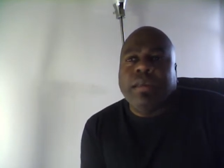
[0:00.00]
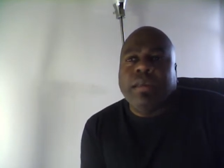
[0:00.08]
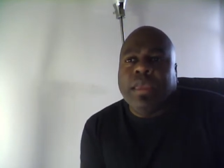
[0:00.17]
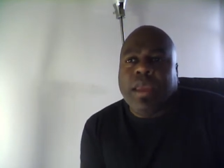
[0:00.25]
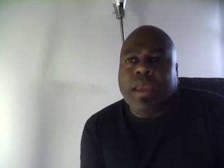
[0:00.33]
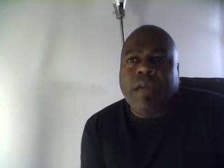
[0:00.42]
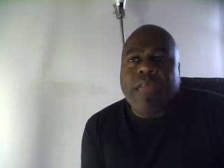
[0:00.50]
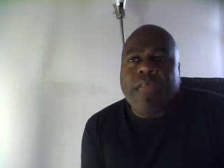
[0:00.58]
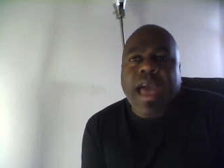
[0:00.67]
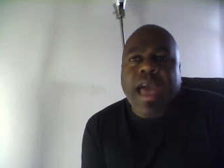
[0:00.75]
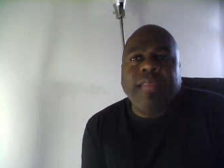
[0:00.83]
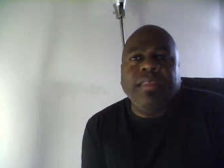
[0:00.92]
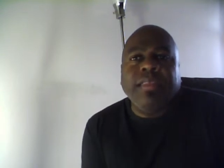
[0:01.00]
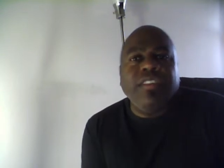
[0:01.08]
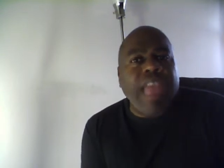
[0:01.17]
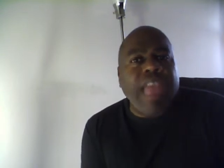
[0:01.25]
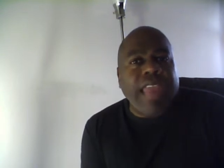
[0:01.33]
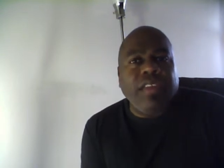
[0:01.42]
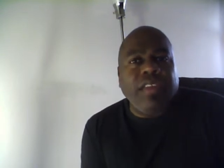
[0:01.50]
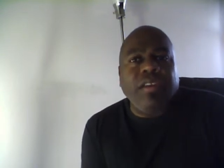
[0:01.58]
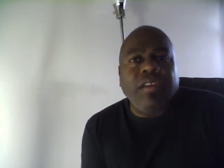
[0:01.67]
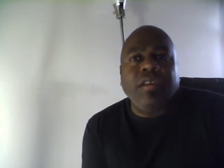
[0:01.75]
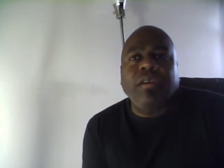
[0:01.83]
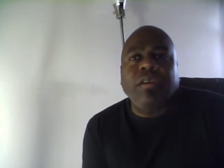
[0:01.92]
you know, not the
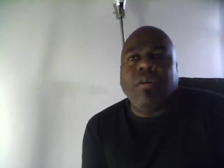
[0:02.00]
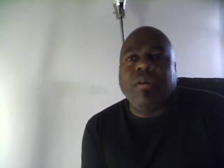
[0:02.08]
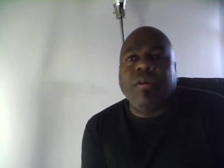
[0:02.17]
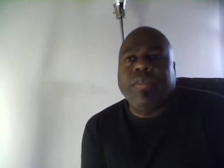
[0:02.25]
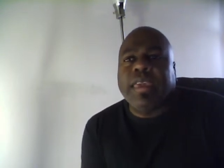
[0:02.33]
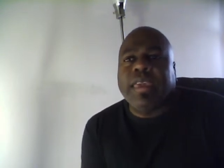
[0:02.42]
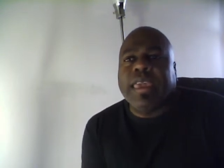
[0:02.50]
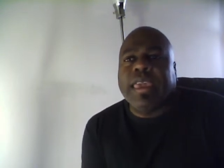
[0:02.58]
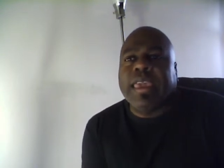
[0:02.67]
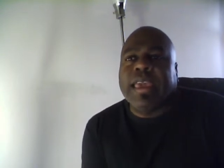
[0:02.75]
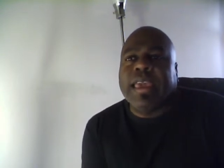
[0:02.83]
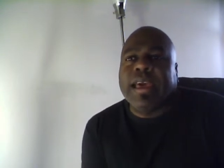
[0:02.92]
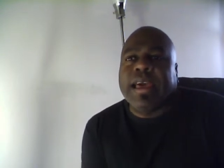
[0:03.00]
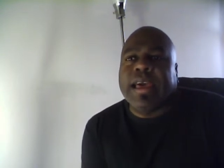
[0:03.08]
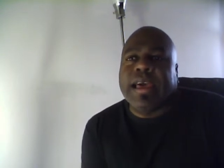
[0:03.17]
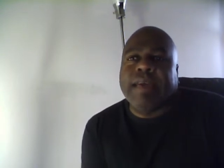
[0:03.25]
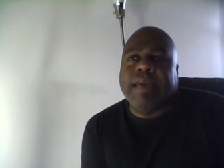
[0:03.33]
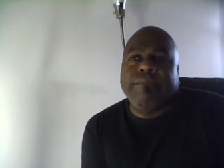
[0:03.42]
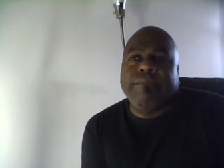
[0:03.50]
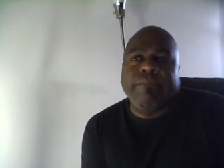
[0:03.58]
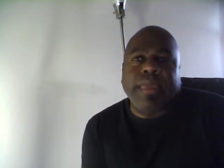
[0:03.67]
janitor or the, um,